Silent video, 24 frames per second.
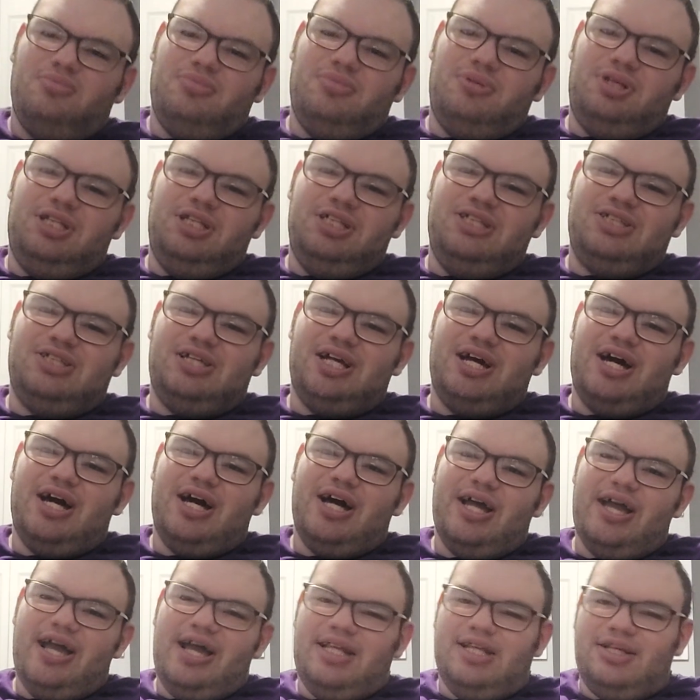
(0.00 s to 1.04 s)
this
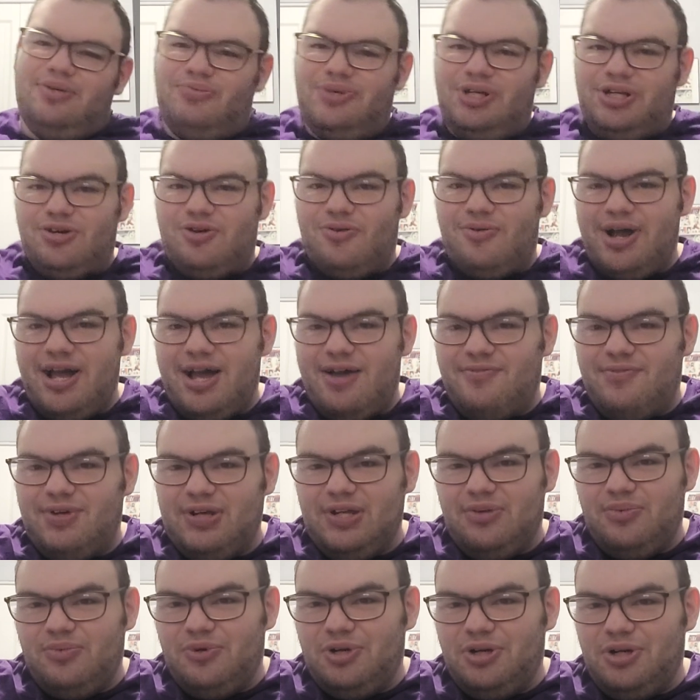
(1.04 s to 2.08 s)
guy, and then we don't have
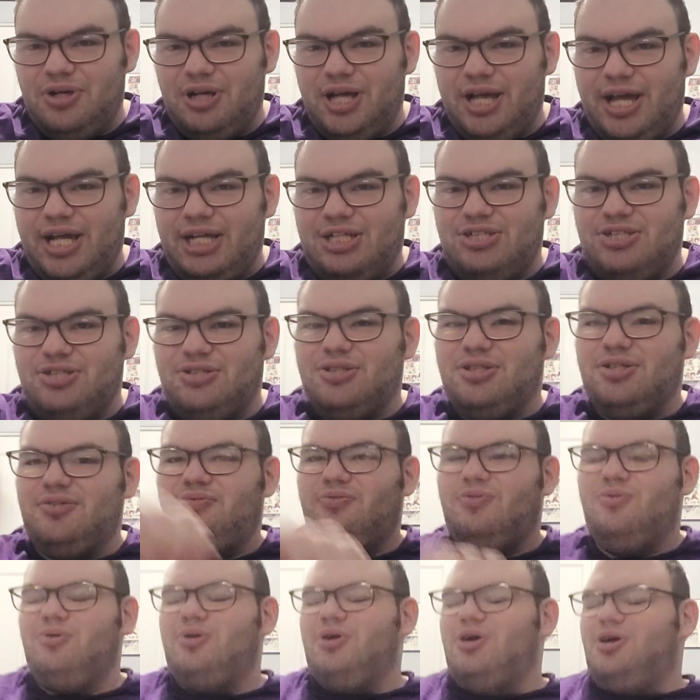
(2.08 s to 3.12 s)
anyone actually
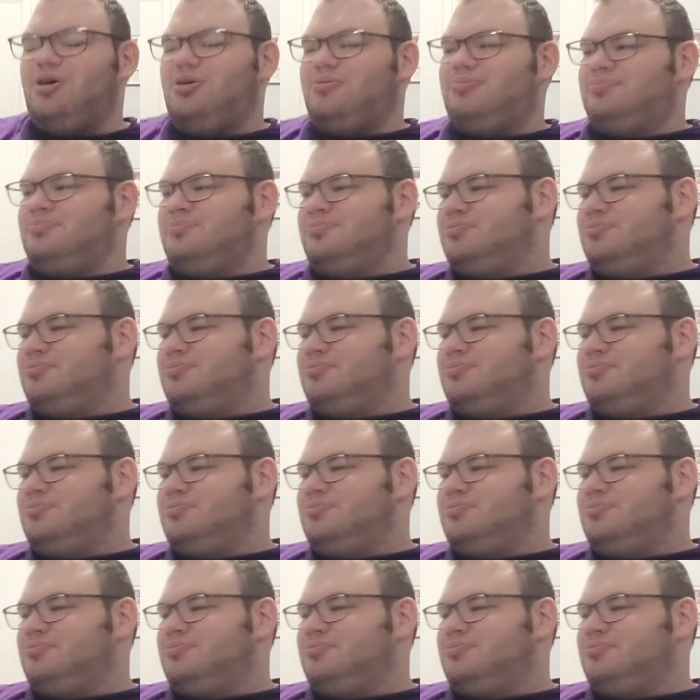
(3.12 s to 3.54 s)
for